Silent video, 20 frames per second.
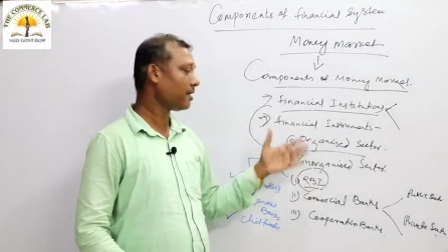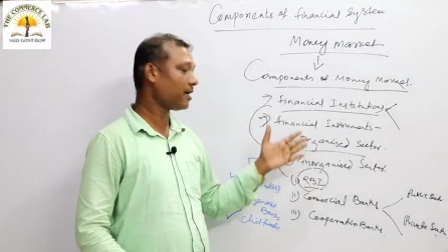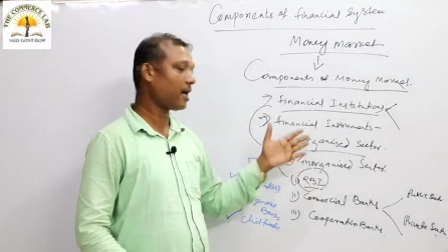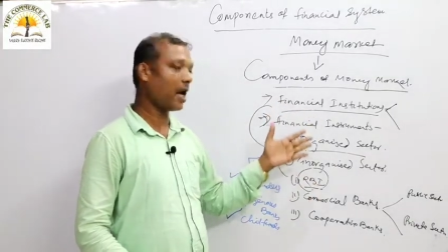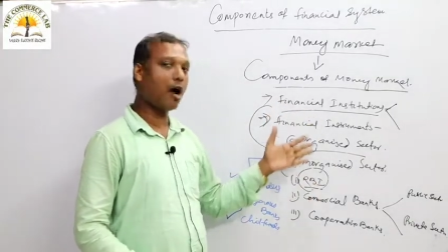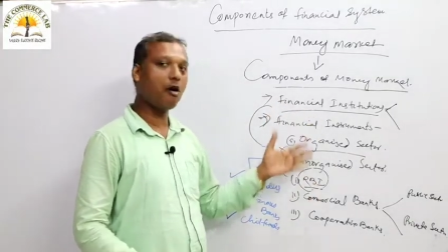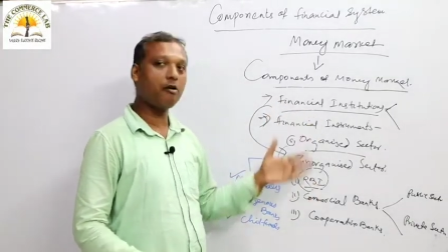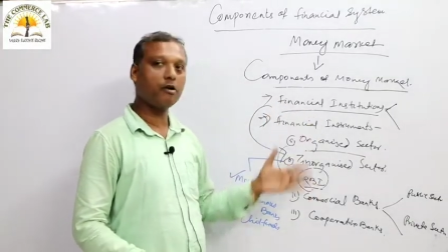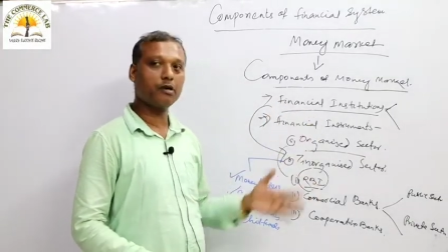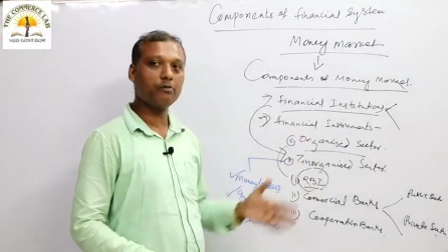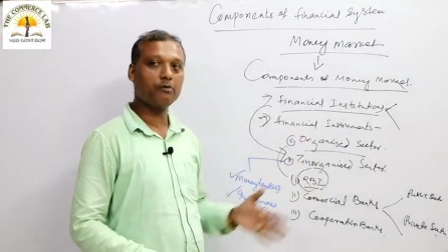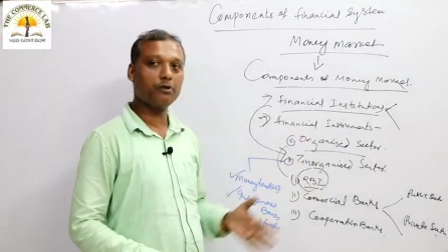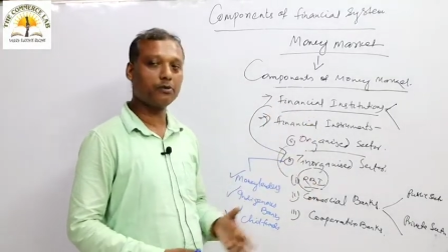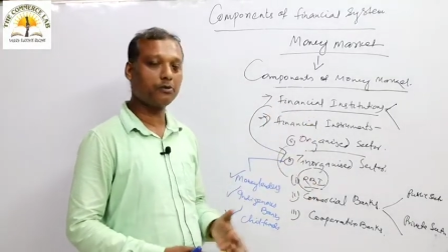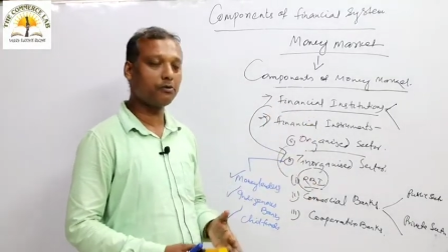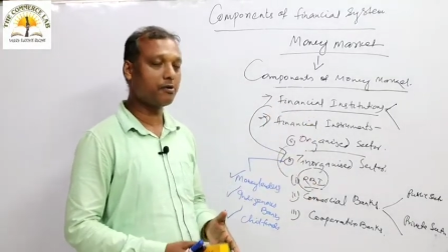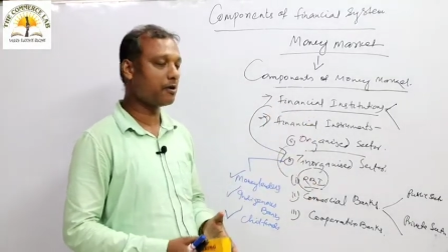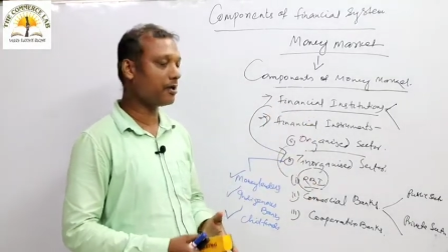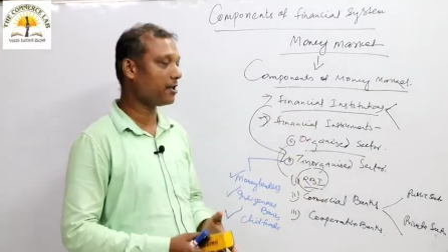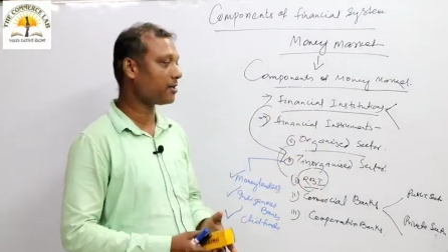Now we will
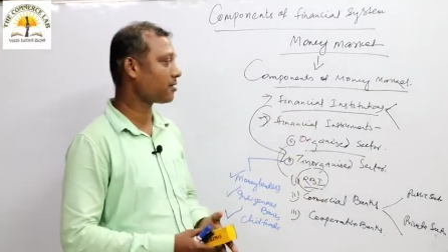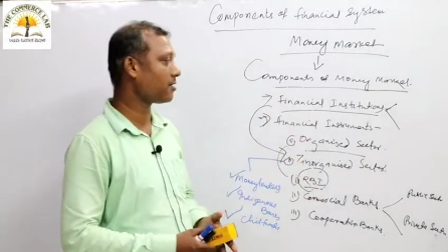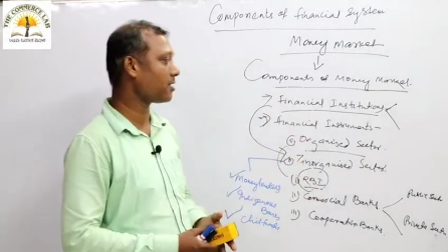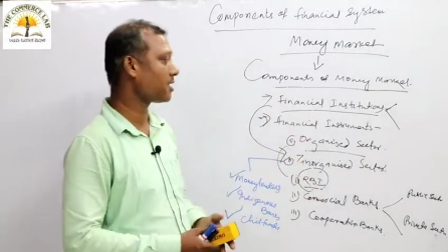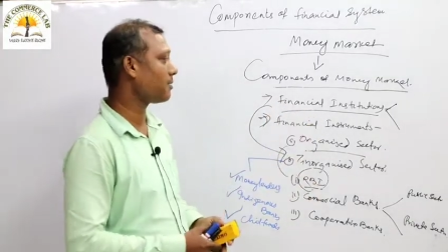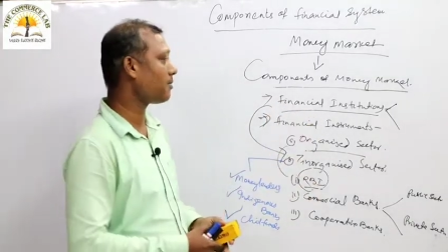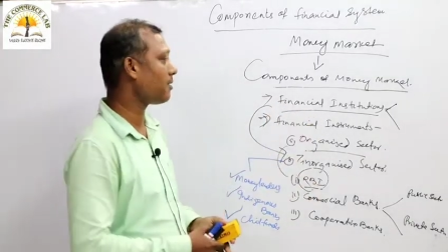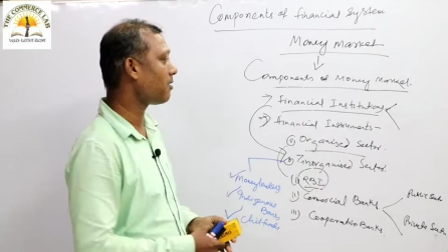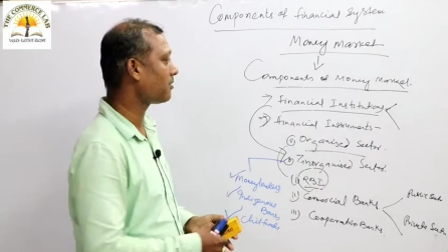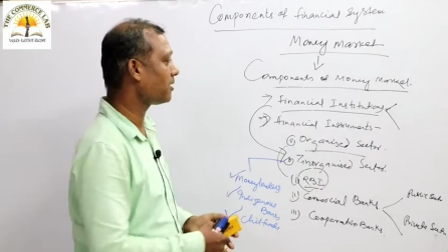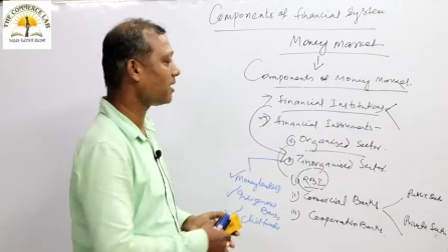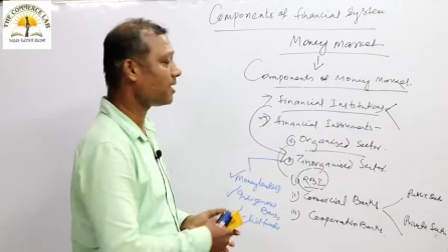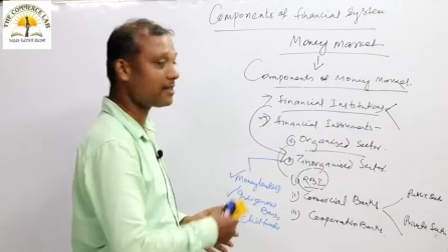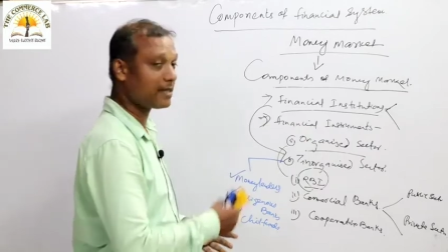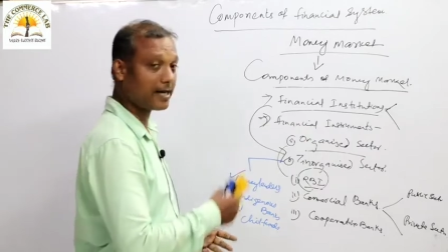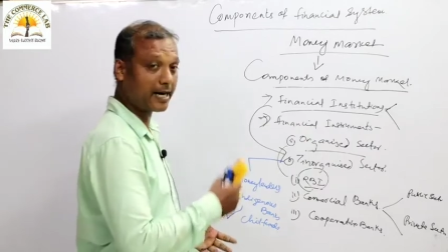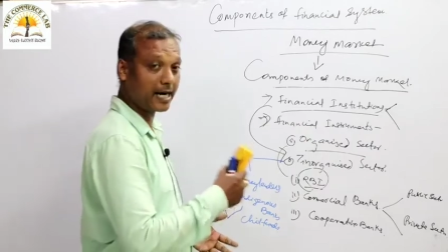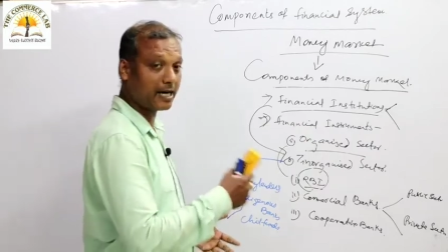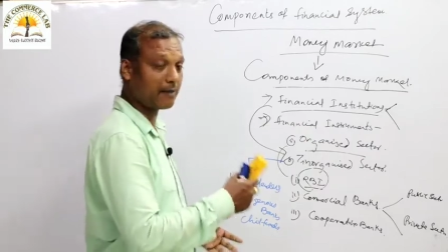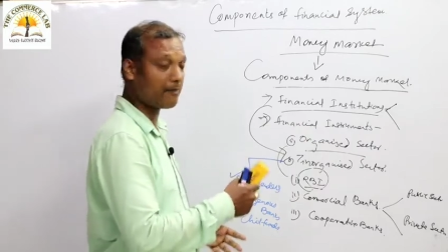move to discuss about the
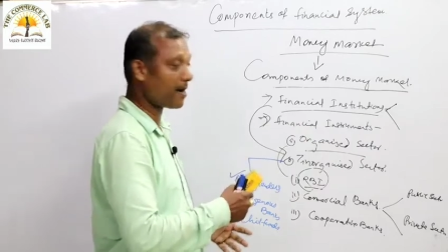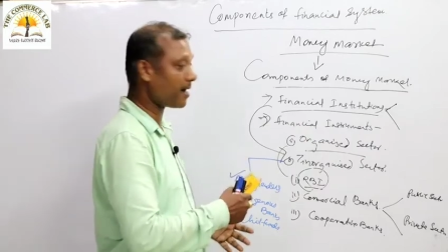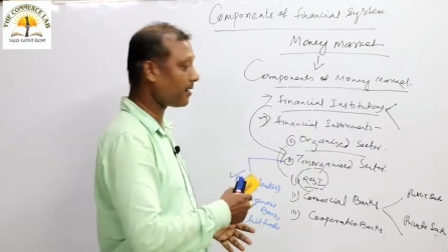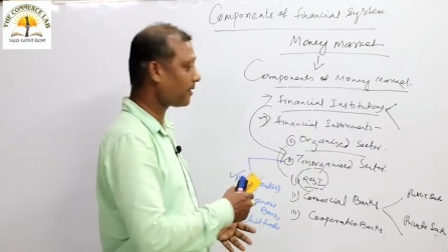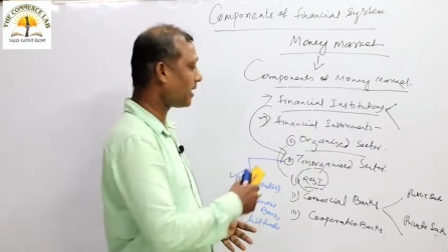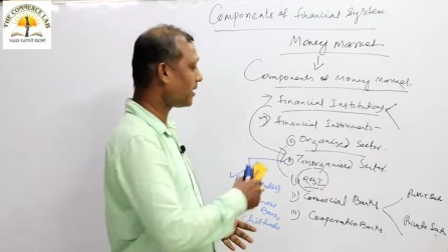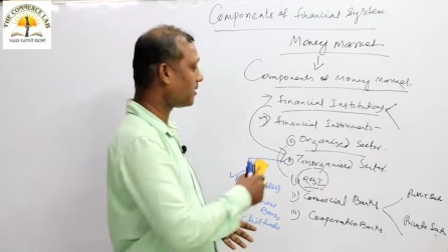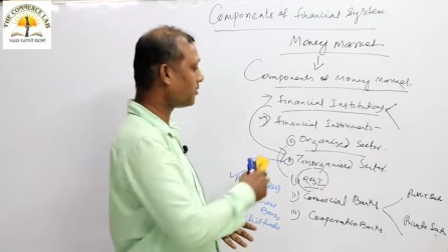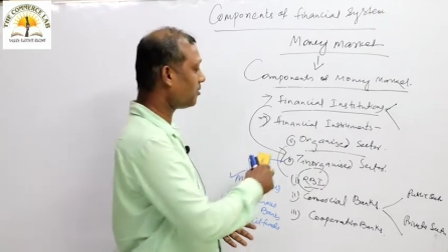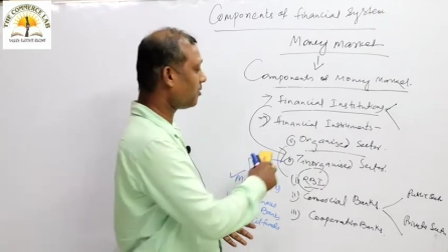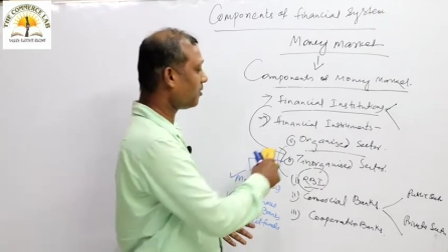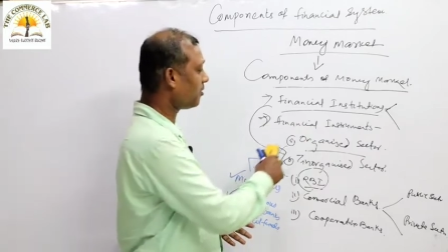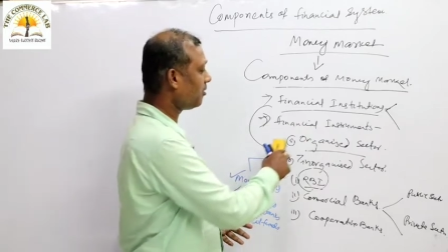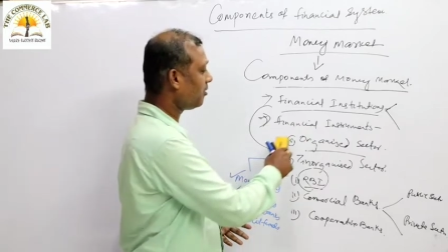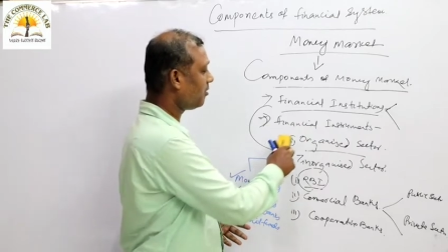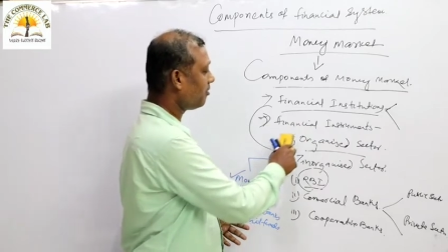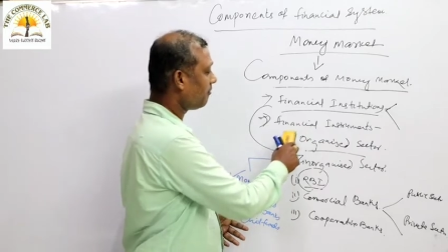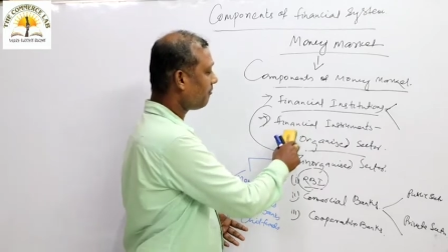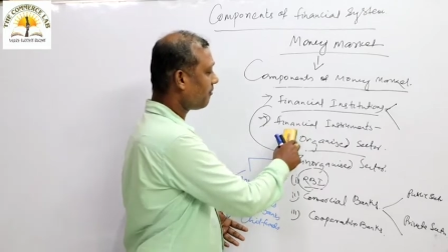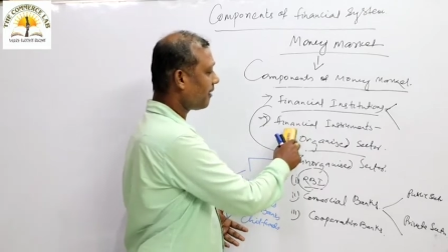second part, that is
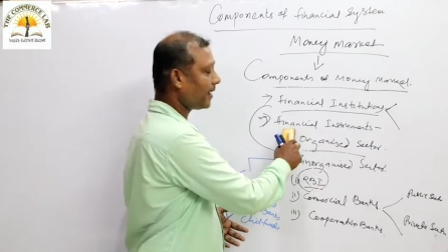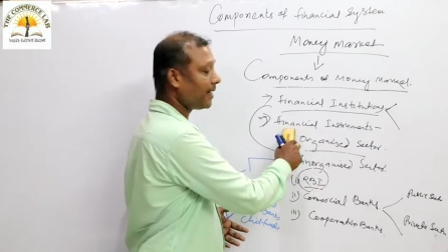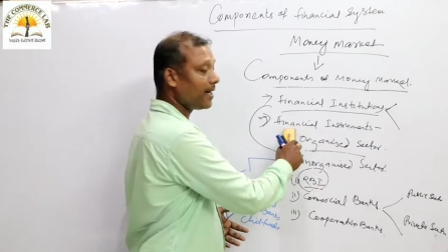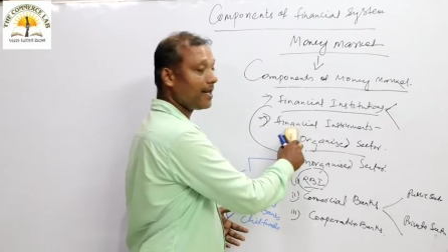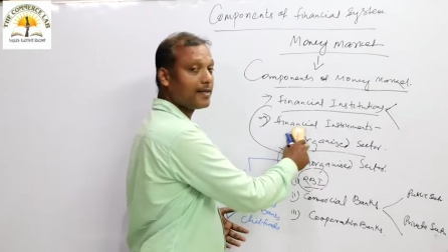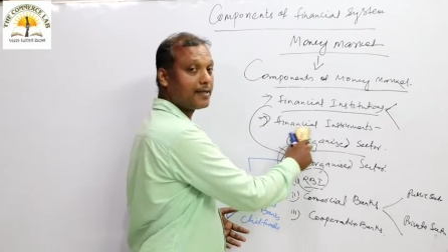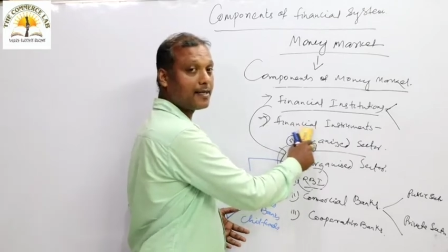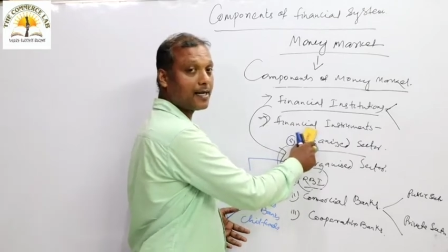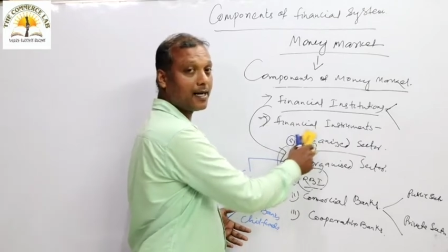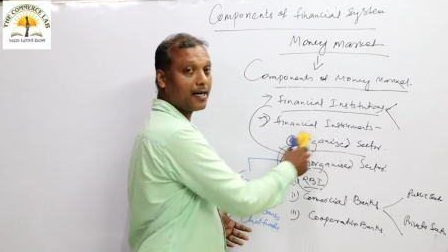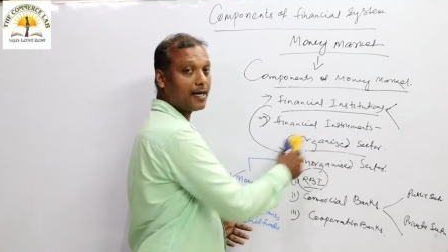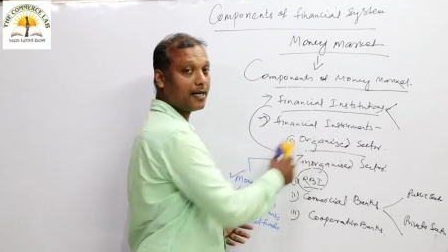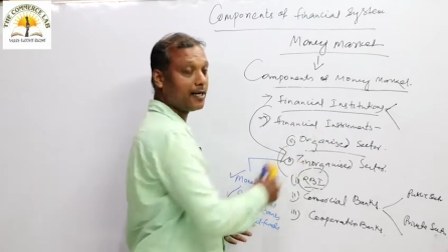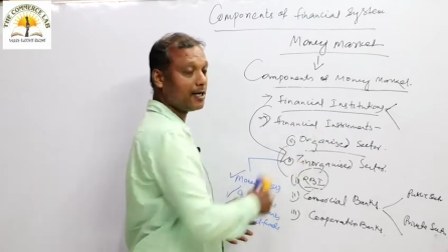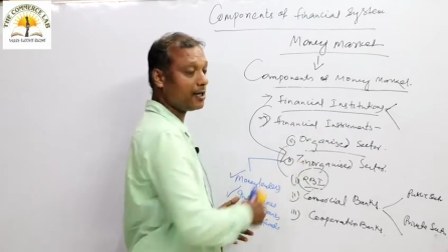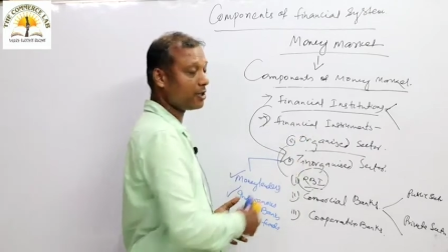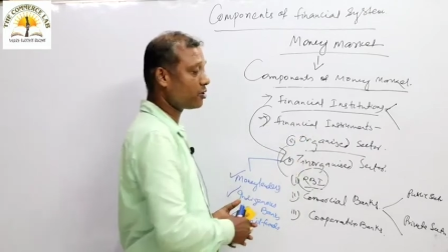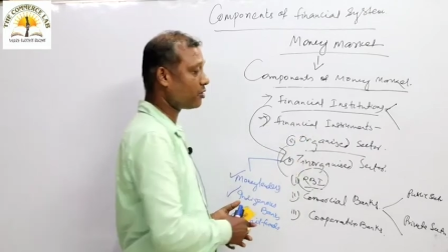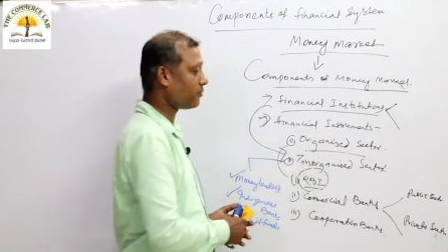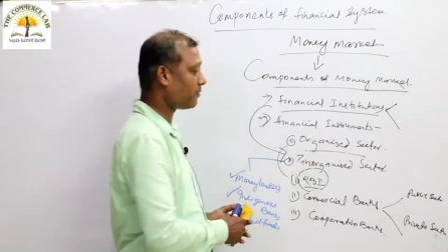your
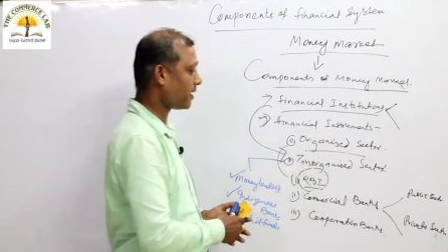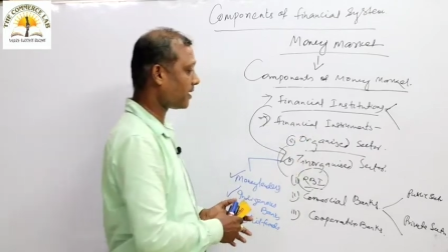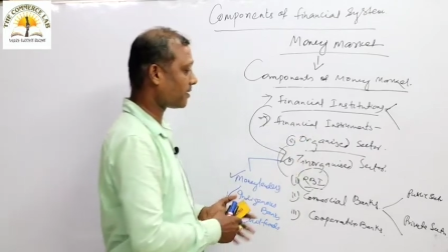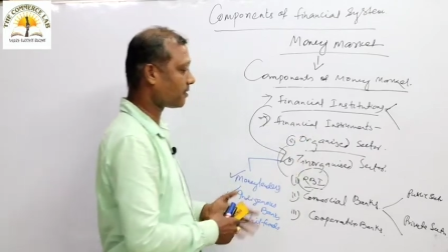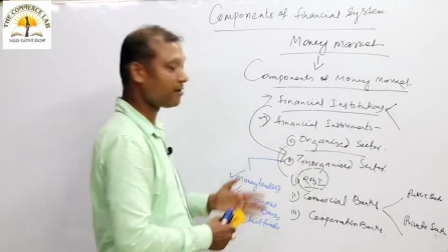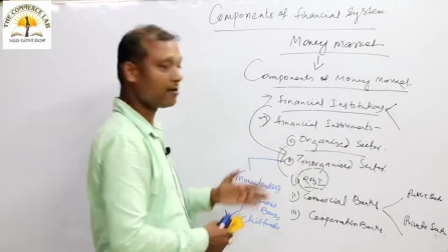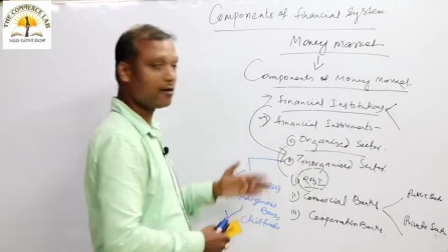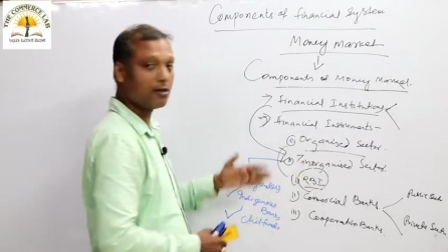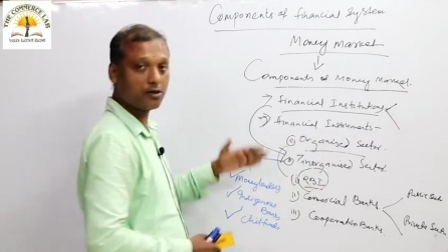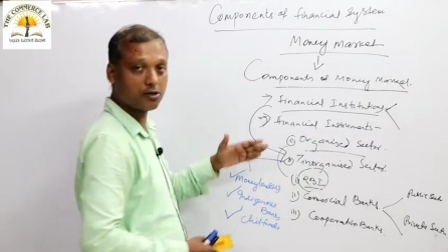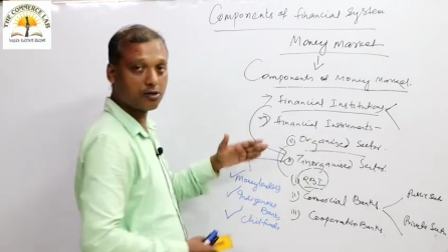financial instruments.